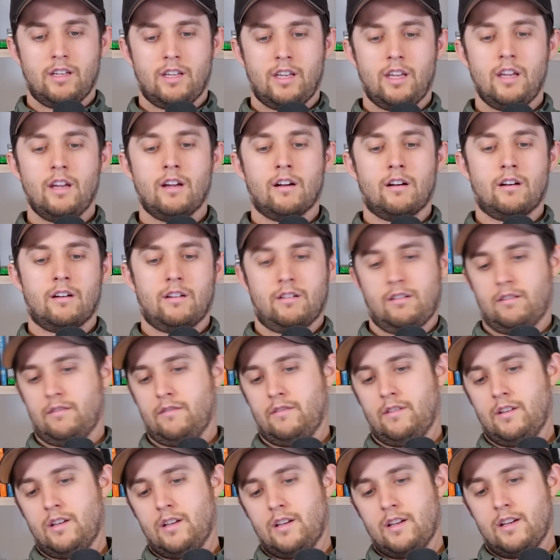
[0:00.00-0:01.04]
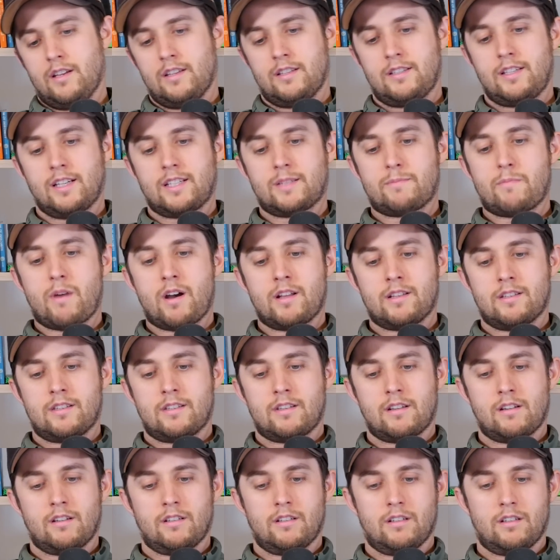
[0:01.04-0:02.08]
Here, 6
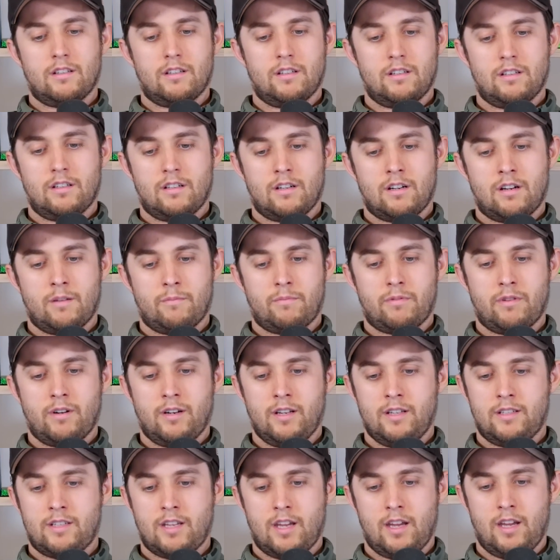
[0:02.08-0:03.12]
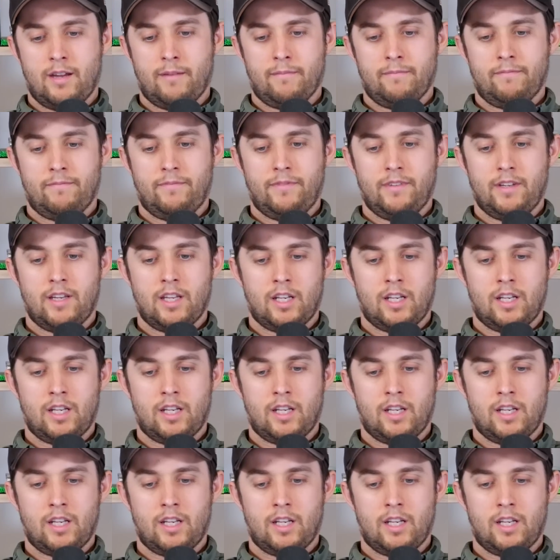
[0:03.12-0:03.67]
months are pretty tame.